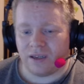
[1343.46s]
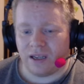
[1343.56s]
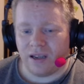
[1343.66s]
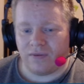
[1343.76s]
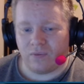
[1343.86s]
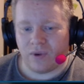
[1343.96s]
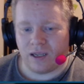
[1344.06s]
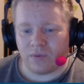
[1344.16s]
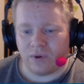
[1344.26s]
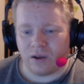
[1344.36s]
Even when
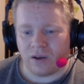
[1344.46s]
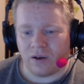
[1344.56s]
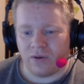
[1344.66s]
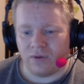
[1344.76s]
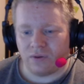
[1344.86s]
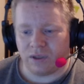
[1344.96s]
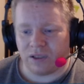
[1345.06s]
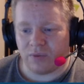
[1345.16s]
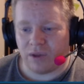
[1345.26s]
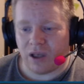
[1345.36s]
this one goes, we're going to
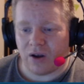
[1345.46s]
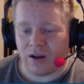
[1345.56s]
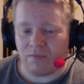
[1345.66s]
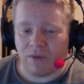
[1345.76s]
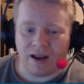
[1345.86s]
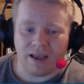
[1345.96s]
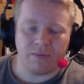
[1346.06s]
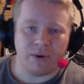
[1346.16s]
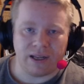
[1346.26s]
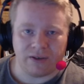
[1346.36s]
still be earning money,
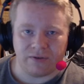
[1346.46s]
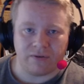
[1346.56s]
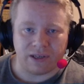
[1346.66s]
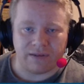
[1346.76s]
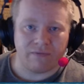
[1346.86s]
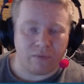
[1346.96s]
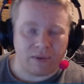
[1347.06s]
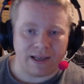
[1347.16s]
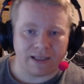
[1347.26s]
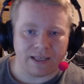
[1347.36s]
but we need to obviously then
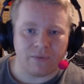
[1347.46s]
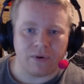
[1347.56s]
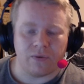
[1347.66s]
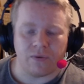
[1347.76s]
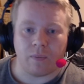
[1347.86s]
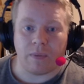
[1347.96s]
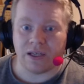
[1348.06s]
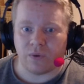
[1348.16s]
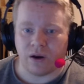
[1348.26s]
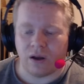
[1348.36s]
replace that one with a
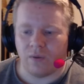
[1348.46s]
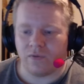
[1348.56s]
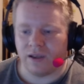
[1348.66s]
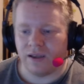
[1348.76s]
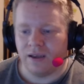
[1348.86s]
better one, hopefully.